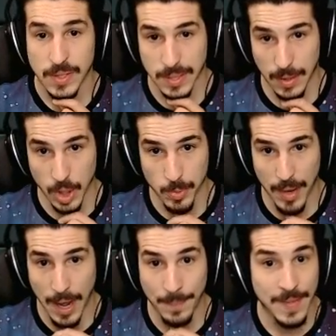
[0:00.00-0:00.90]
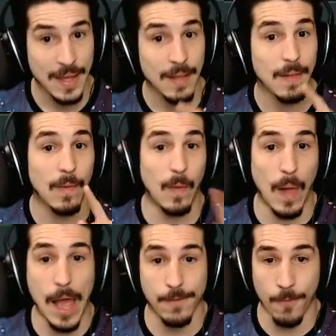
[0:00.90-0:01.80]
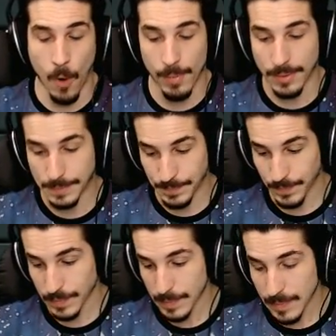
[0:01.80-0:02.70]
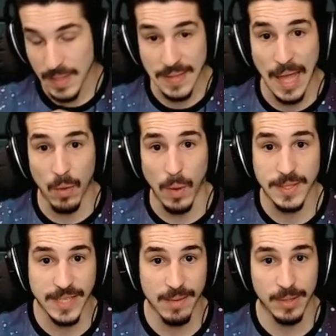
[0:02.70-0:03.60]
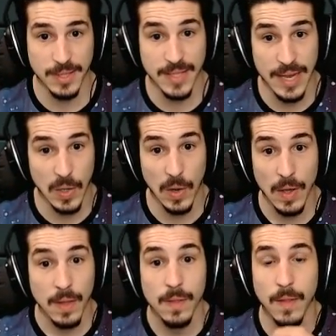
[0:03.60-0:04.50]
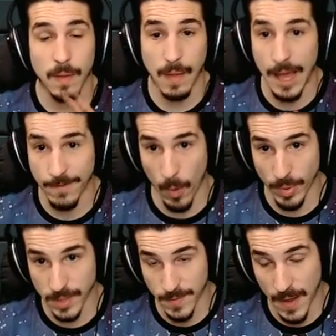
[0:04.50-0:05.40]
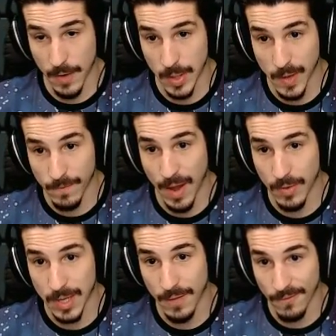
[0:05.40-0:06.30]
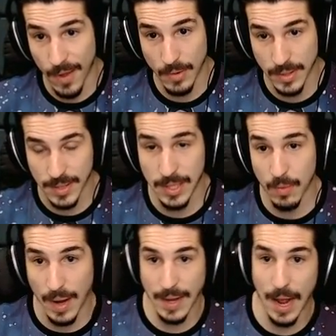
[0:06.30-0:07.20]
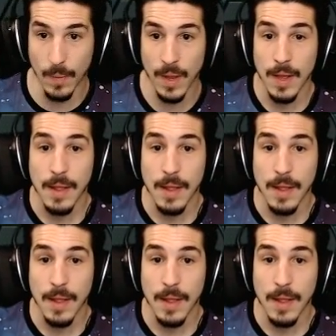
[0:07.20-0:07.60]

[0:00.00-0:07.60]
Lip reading: Sludge Bomb, Life Orb. Now, what's key about this Gengar? The Life Orb is very, very, very key right now.